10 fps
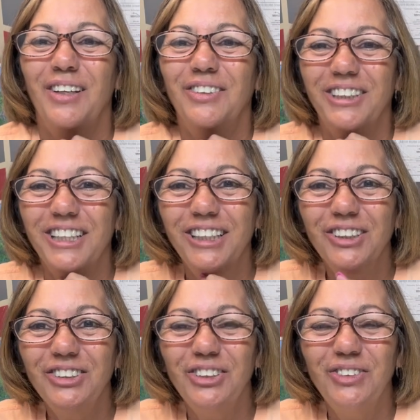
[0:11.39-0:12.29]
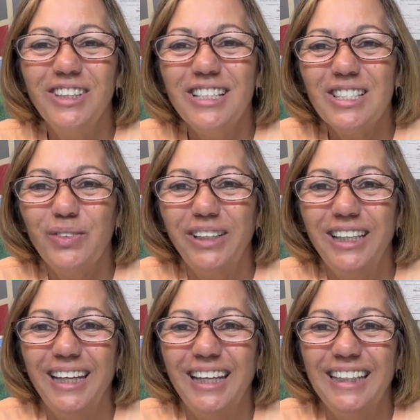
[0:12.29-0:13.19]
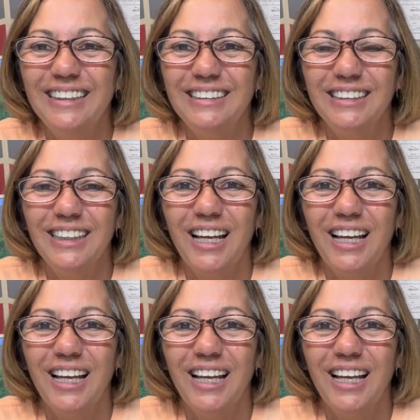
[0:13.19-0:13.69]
what are y'all doing this weekend?